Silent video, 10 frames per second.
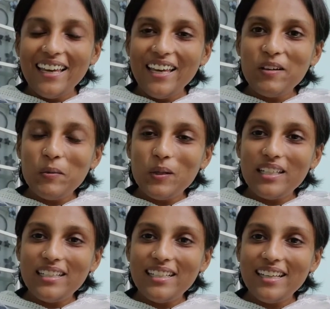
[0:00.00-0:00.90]
Hey
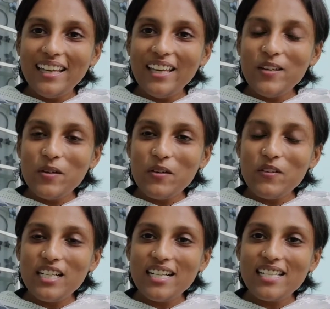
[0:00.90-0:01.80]
world, hey
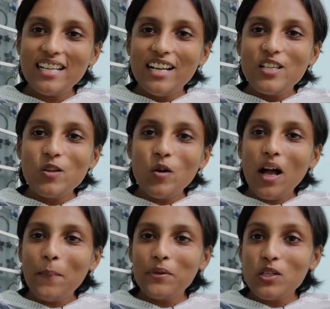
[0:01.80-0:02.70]
universe.
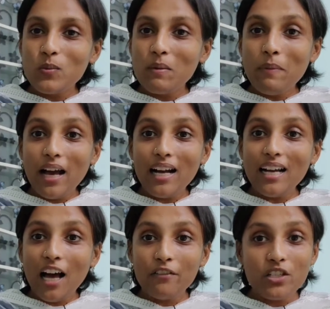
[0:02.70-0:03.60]
So happy to be
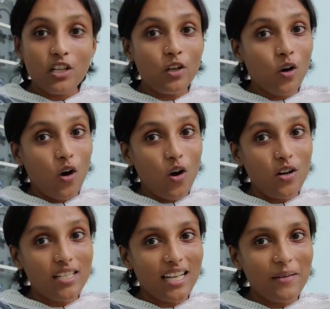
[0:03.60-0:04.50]
back after a
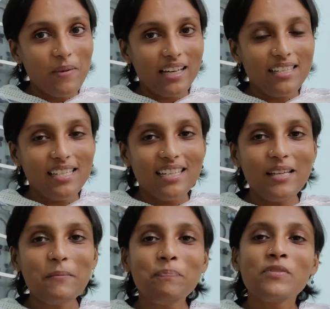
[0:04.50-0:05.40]
long time
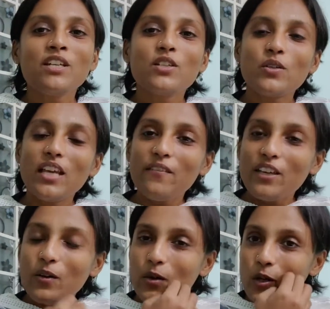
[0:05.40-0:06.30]
actually. Today
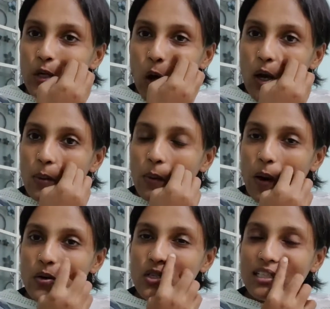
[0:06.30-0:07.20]
we are going to talk
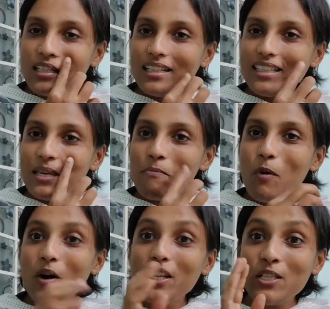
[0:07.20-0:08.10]
about the
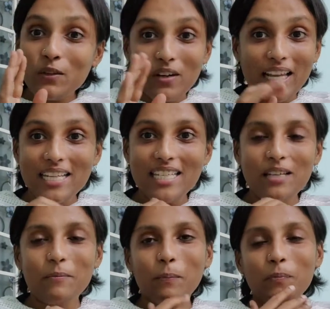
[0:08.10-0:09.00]
importance of
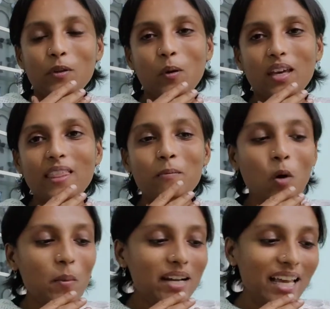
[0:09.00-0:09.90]
writing. Okay, the
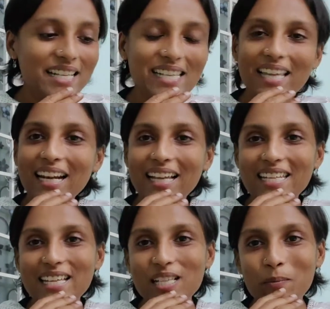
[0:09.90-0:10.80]
moment I say
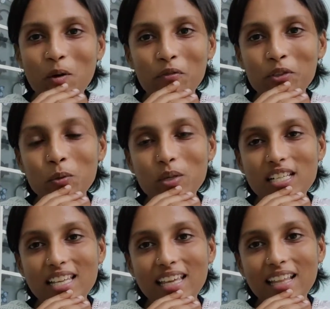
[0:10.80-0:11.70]
writing, some of you
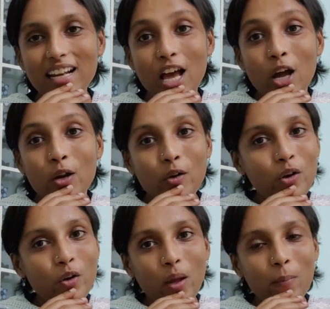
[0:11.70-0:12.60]
would say that, no,
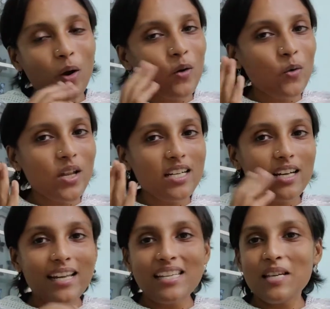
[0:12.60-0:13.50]
I'm not good
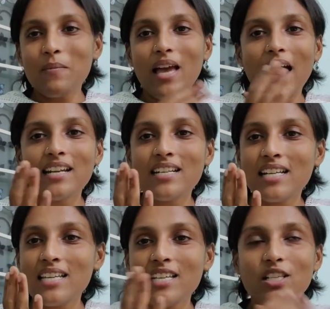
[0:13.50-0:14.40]
at writing. My
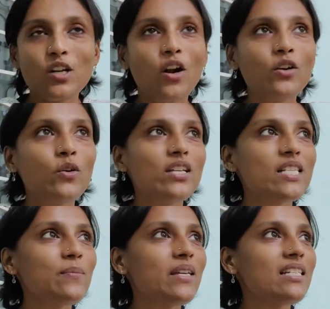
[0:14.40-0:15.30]
handwriting is not good.
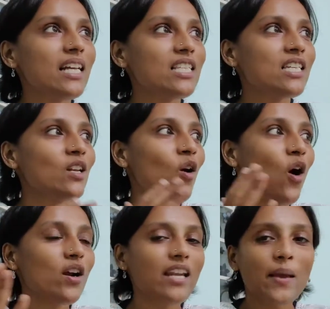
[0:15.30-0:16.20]
It's been such a
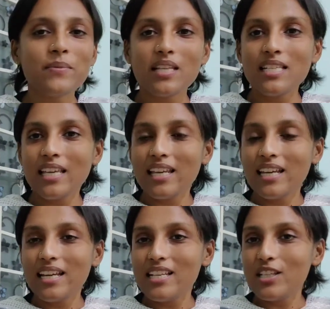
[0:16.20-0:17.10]
long time since I
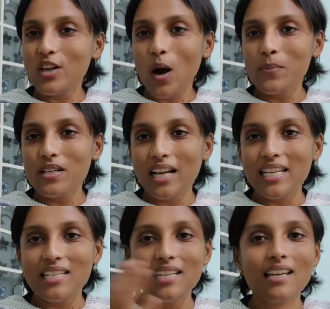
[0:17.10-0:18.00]
really stopped
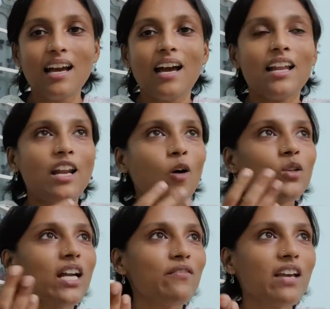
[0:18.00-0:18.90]
writing.
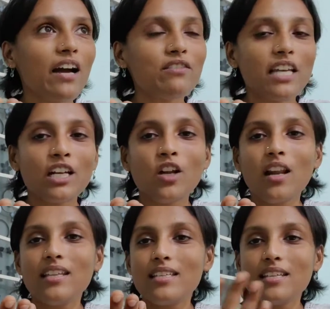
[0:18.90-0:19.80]
Now that we have
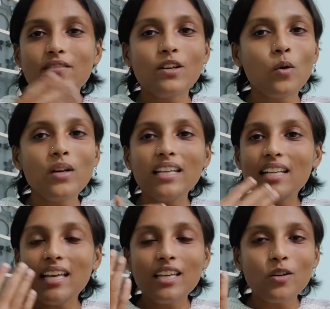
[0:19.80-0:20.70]
technology, we
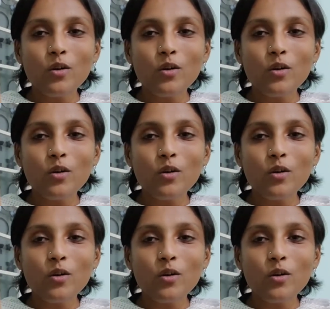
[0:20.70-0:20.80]
only